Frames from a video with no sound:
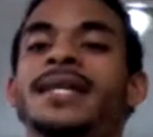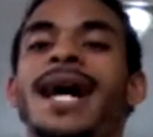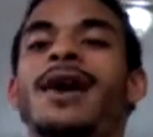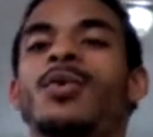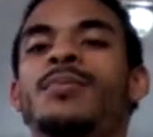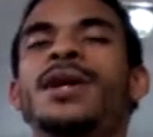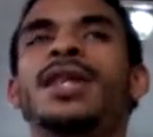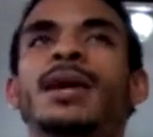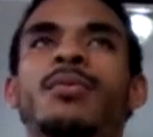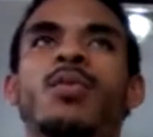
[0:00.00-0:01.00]
Now,
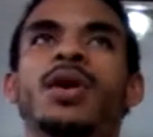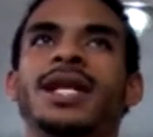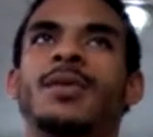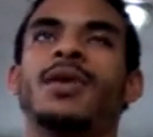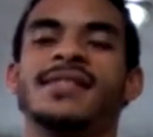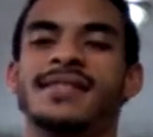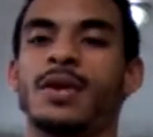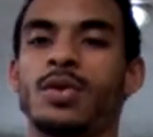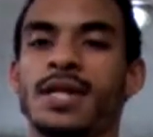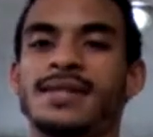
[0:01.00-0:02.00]
myth number one that I want to
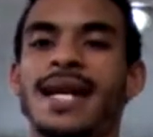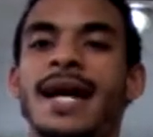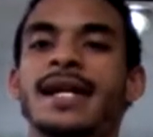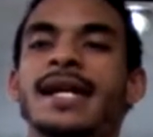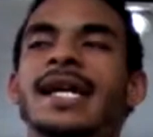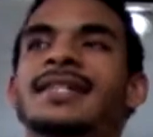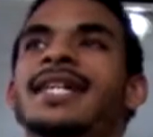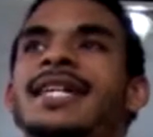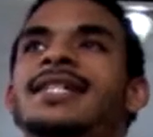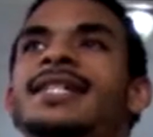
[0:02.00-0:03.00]
settle is that it
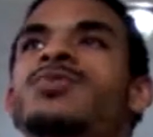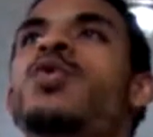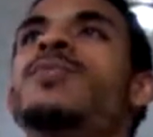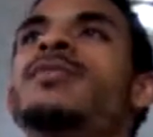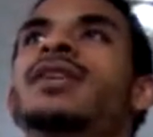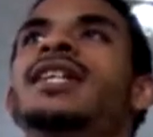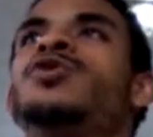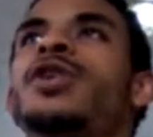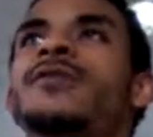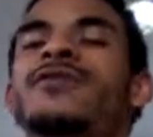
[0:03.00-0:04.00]
says it will be
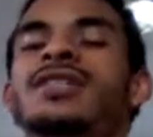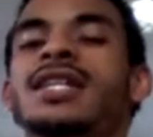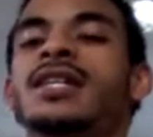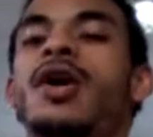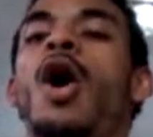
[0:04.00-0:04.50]
released 2015